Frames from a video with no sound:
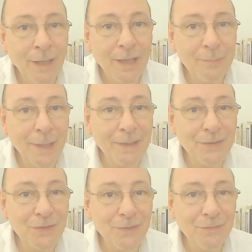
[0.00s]
A
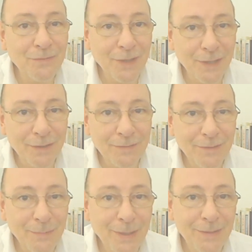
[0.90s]
balance of fear,
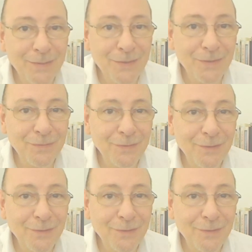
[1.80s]
a balance of